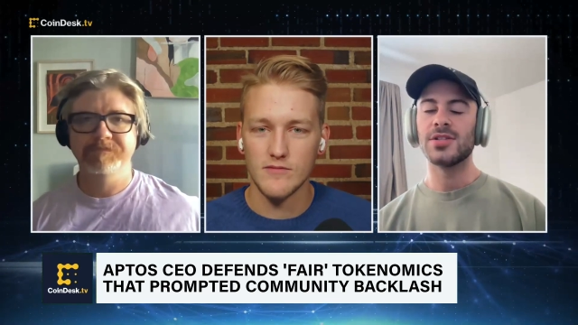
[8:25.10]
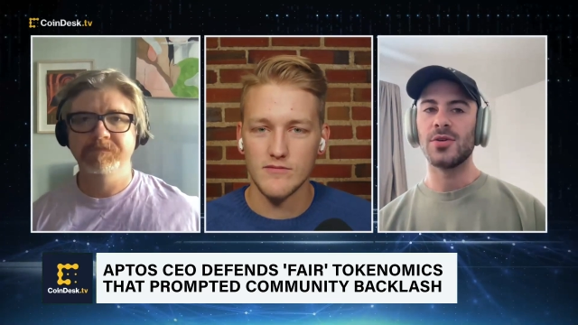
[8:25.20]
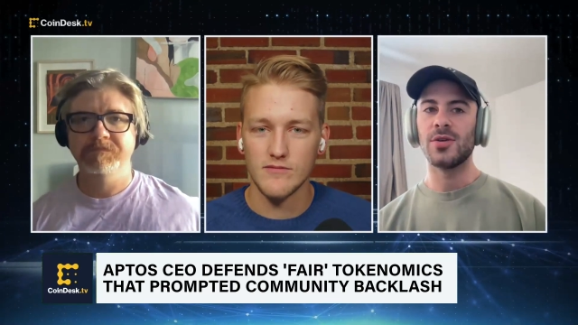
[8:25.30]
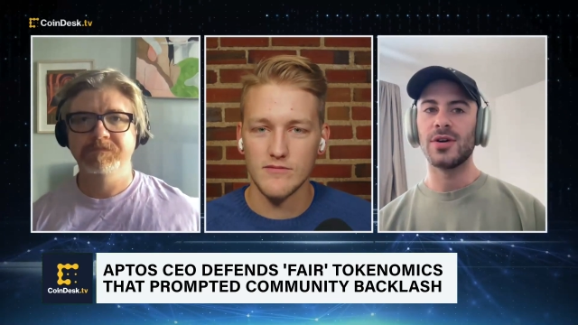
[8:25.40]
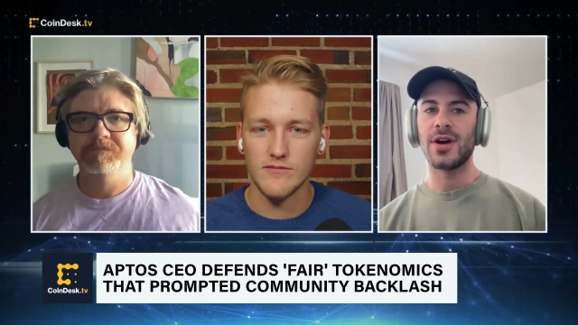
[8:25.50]

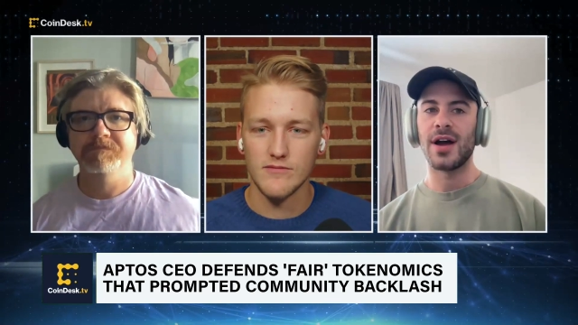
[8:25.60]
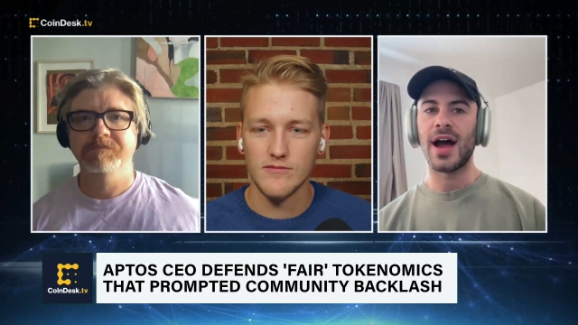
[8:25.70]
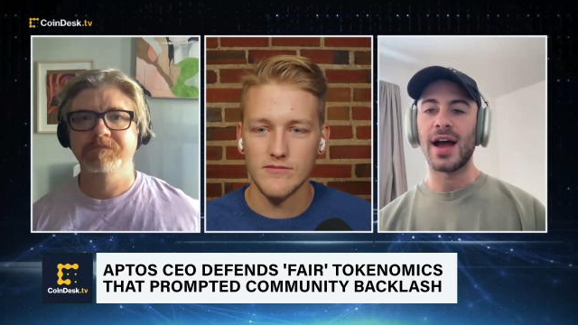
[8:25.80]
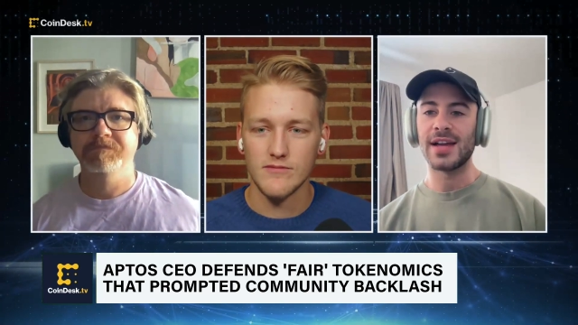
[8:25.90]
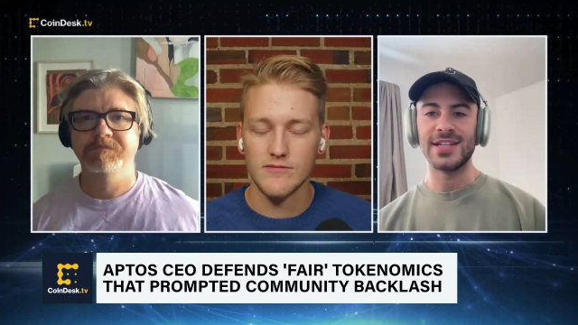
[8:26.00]
Speaker 1: will. So
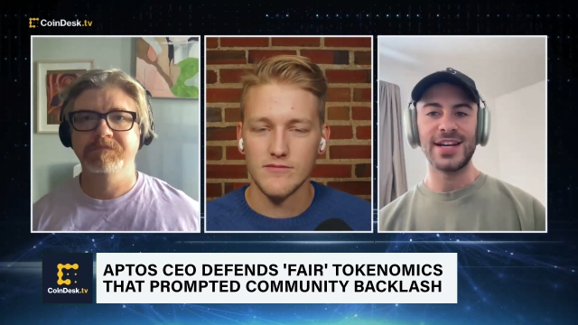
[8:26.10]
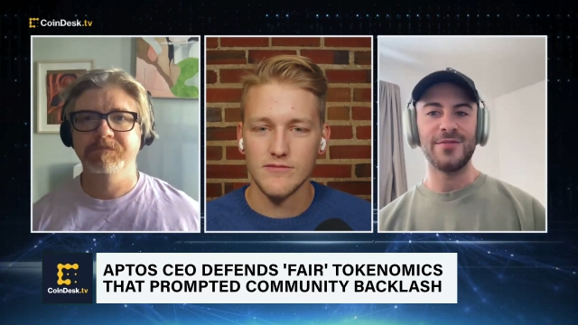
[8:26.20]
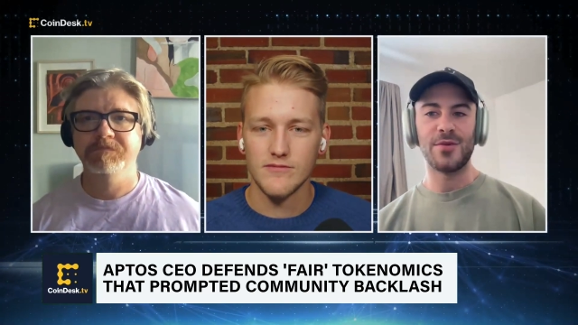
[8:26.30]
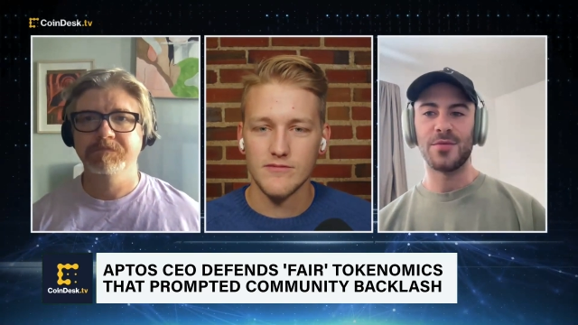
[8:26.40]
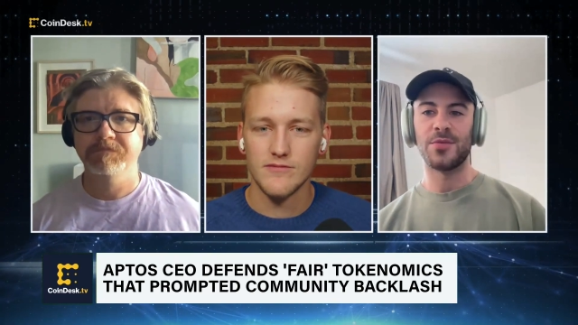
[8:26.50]
I
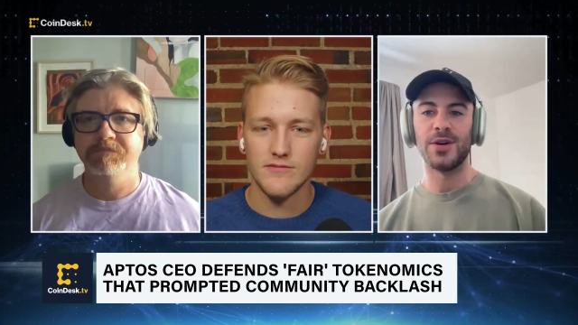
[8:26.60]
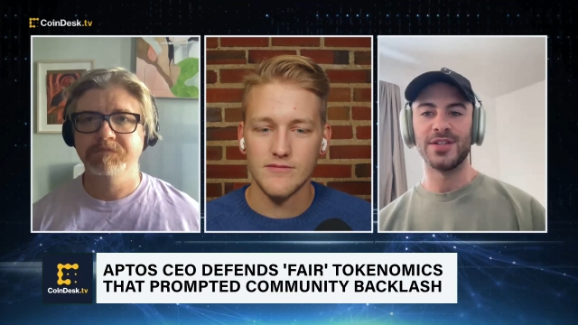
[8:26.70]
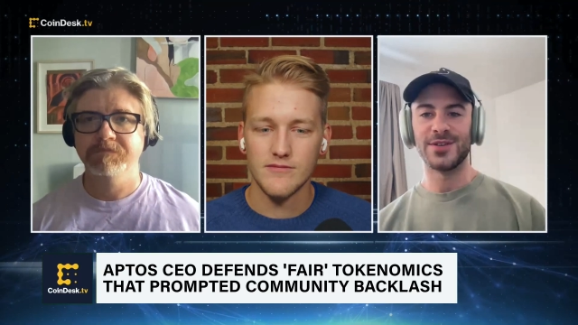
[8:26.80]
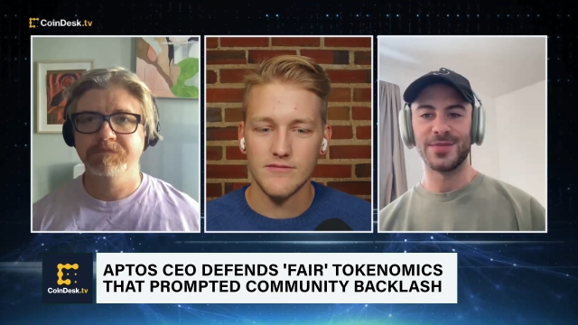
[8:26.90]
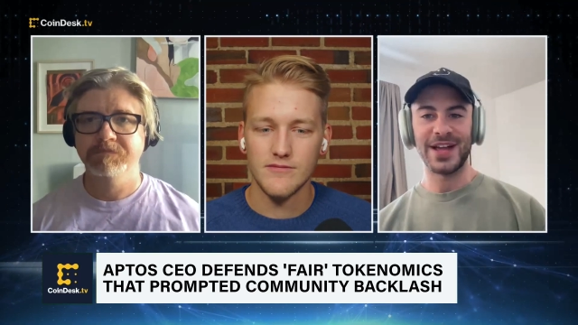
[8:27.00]
did have one more
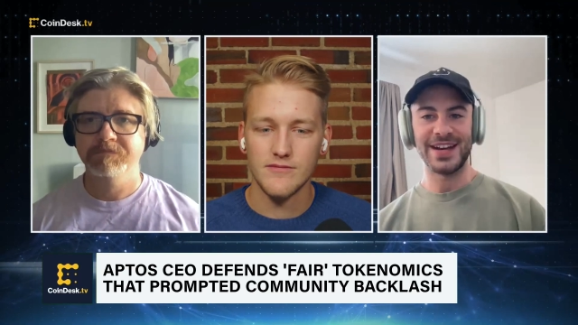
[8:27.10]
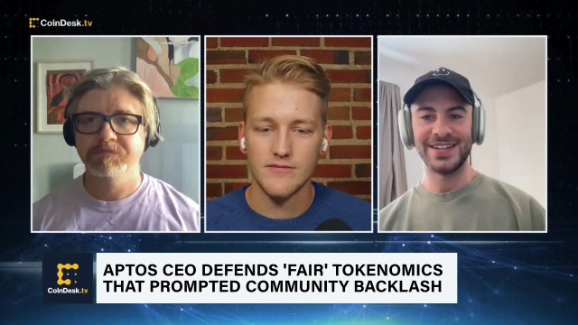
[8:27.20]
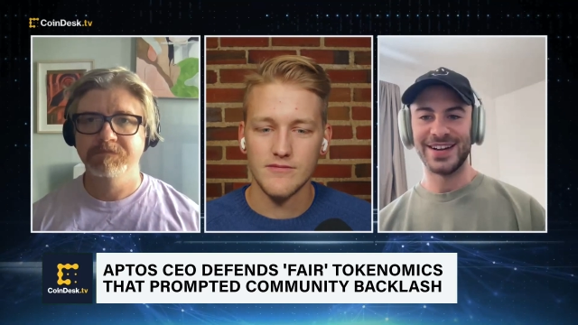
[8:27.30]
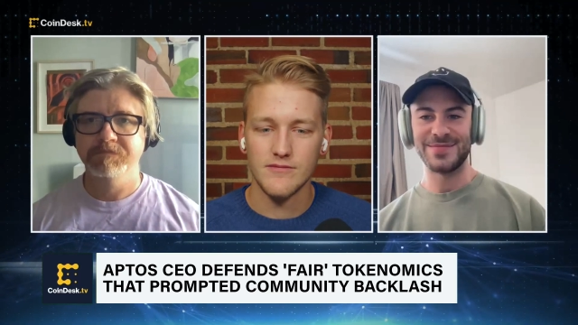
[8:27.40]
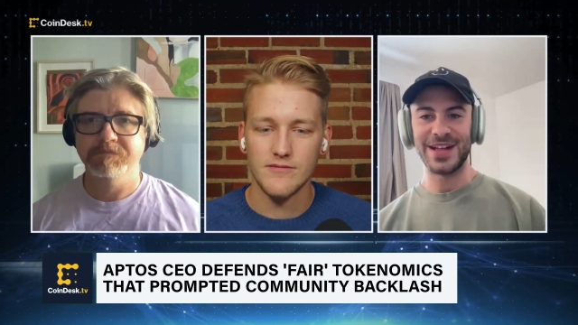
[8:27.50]
point, so I'm
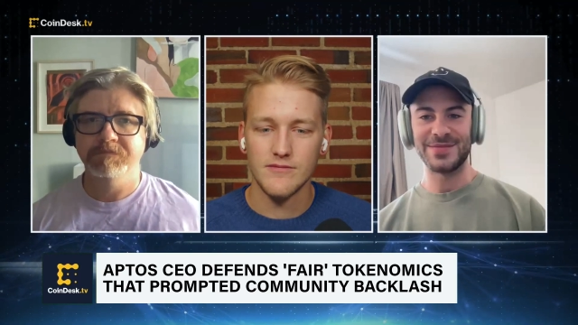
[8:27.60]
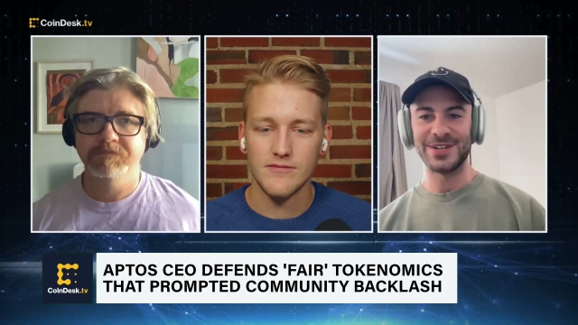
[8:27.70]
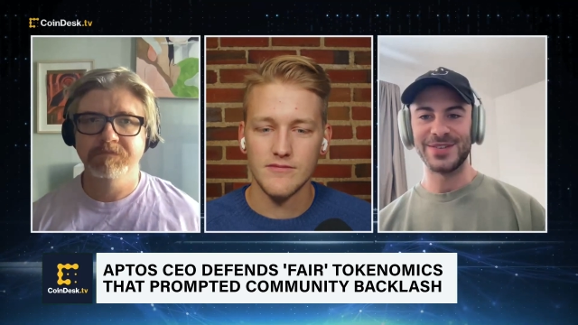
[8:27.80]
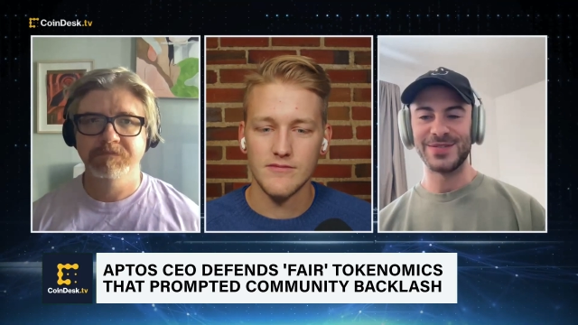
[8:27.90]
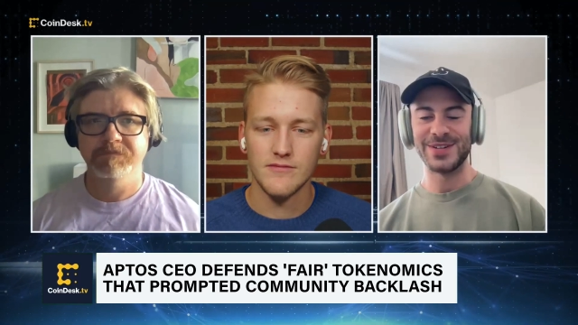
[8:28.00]

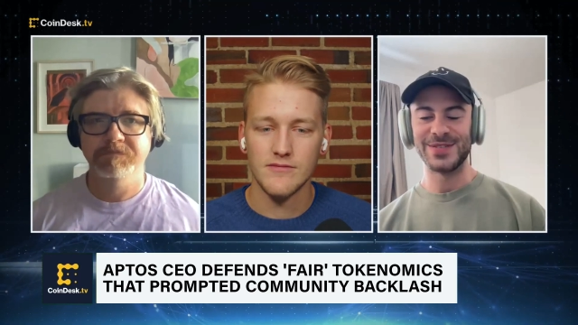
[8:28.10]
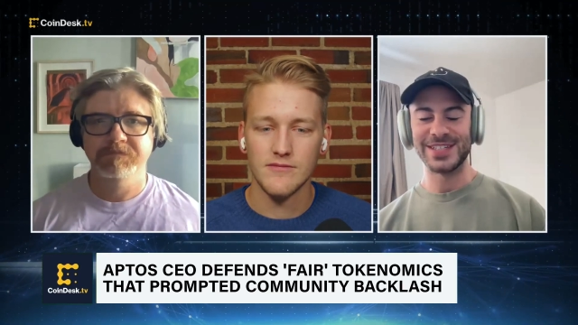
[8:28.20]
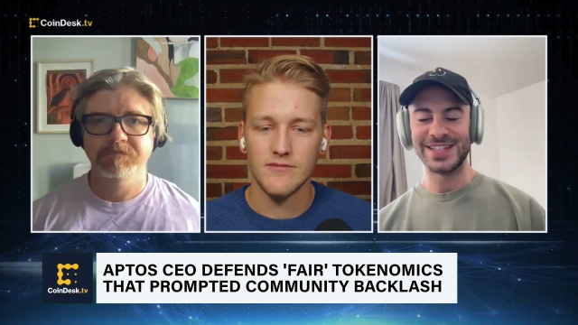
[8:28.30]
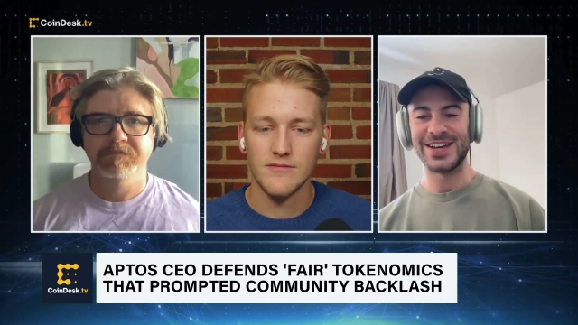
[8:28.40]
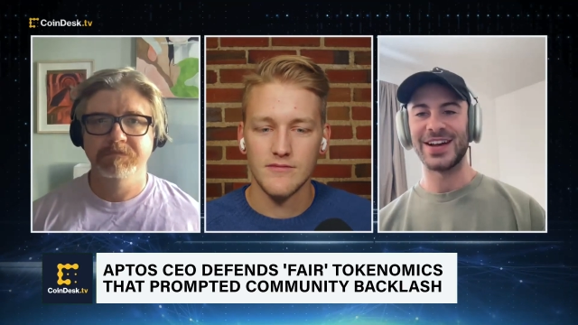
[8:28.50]
glad
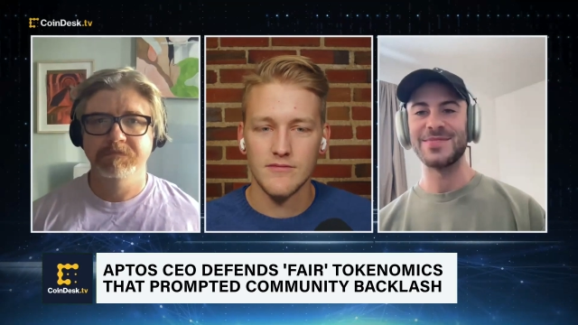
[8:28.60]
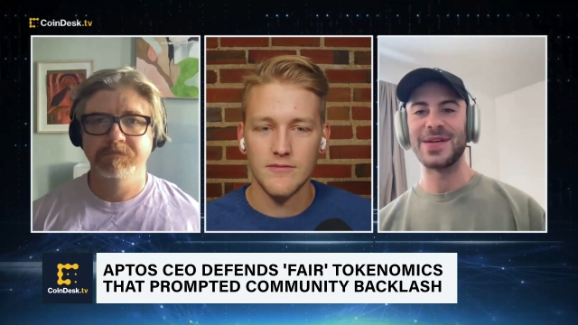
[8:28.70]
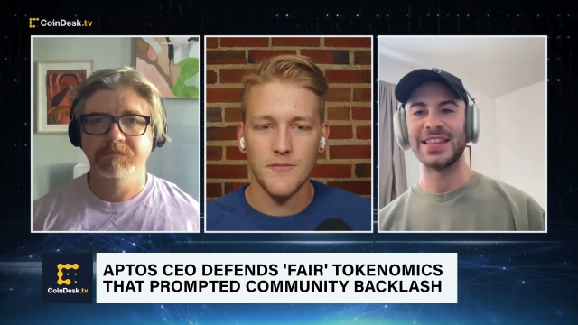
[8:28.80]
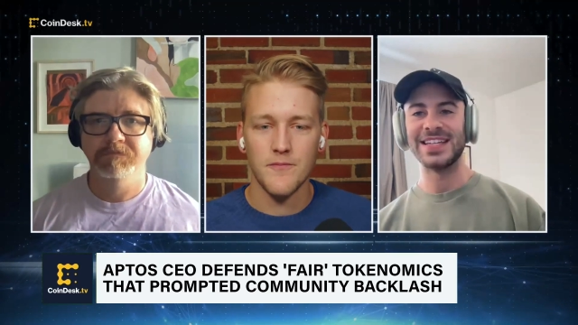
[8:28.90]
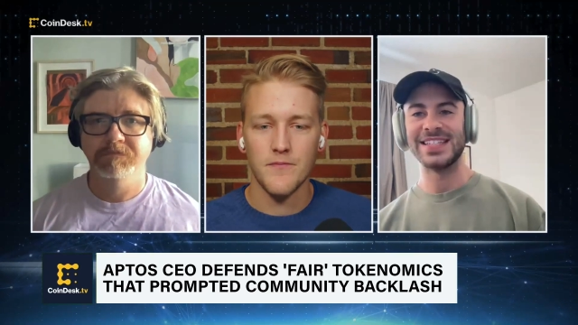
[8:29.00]
we're still
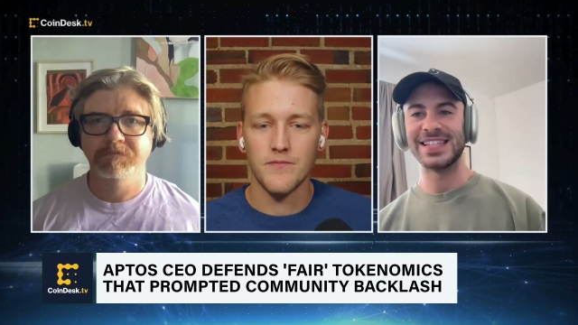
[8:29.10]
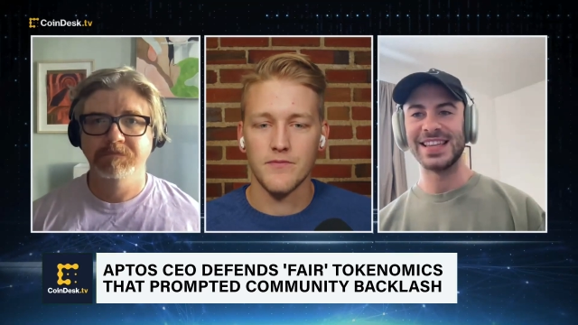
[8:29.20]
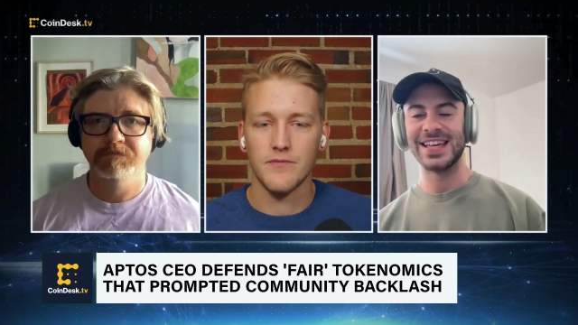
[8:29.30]
talking about this.